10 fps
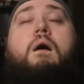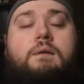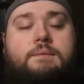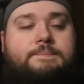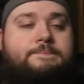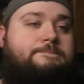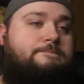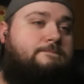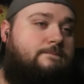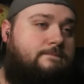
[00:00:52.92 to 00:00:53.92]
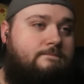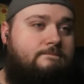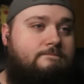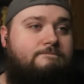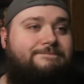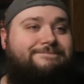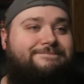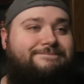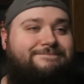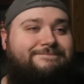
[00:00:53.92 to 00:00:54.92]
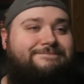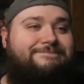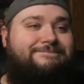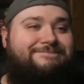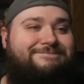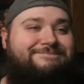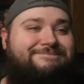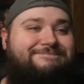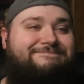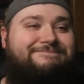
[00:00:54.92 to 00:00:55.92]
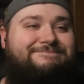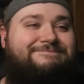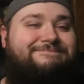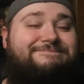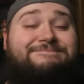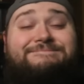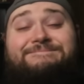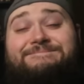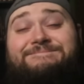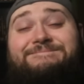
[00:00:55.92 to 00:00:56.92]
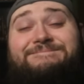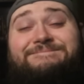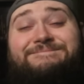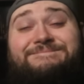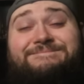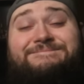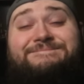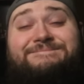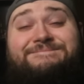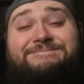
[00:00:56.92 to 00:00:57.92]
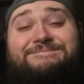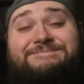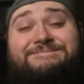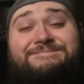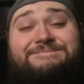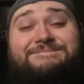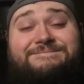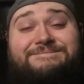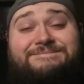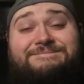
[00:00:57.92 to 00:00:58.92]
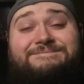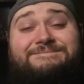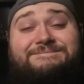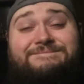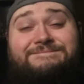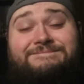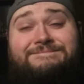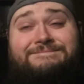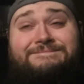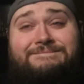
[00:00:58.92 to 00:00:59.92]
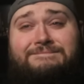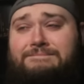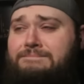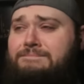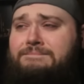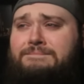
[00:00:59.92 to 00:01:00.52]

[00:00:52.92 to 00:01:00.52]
This person isn't speaking.